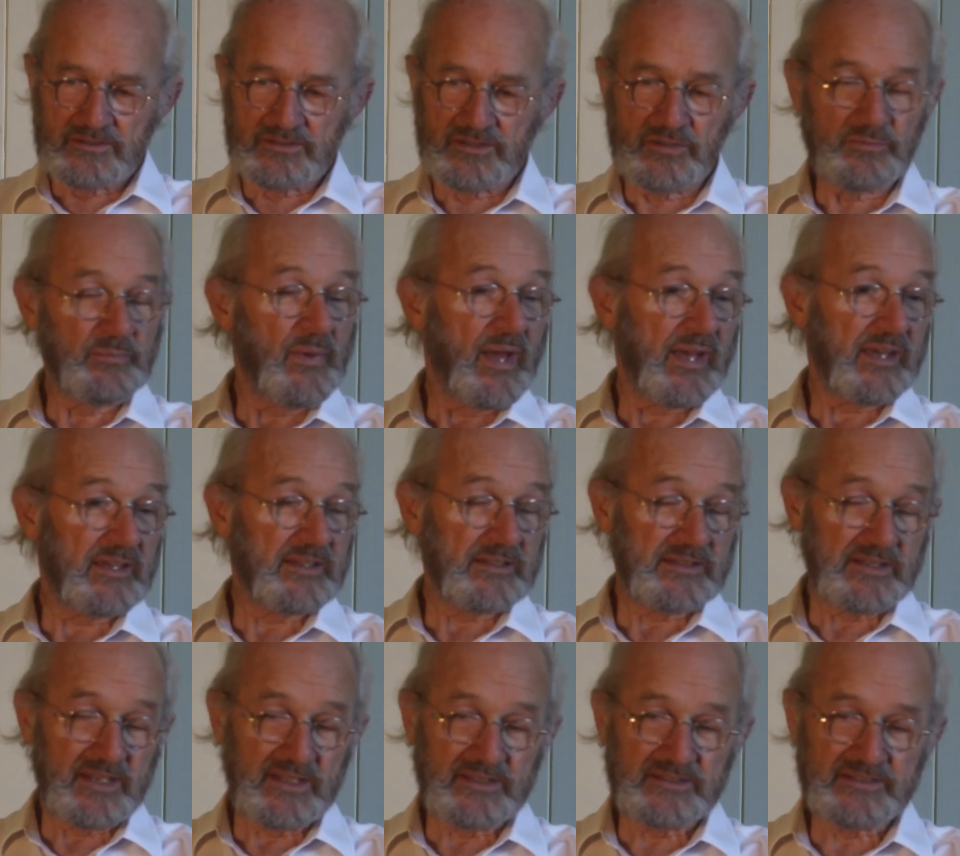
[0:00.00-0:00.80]
to make
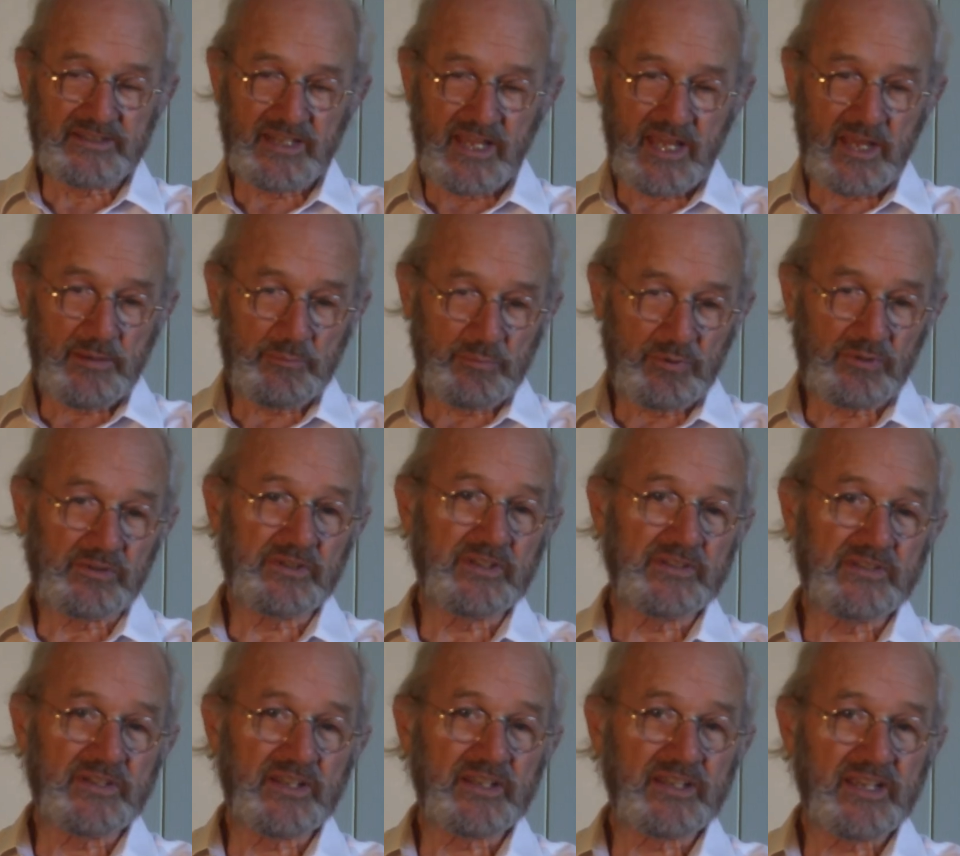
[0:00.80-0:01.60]
an
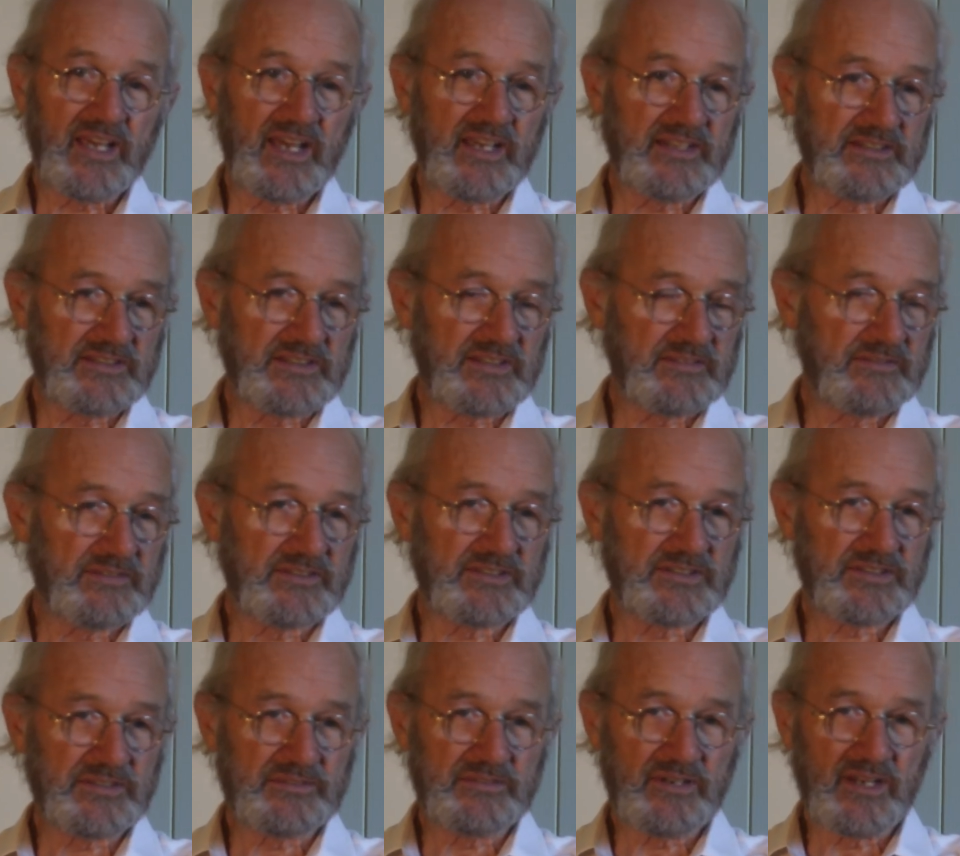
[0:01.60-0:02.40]
example, in the case of
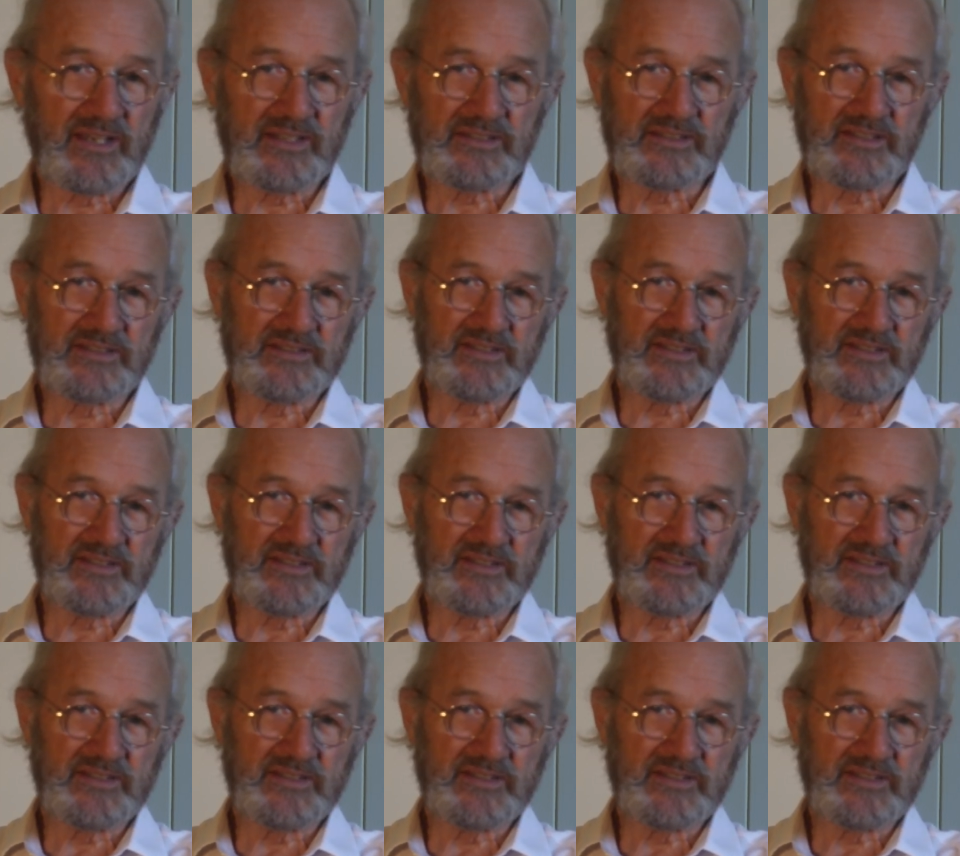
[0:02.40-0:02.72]
Australia,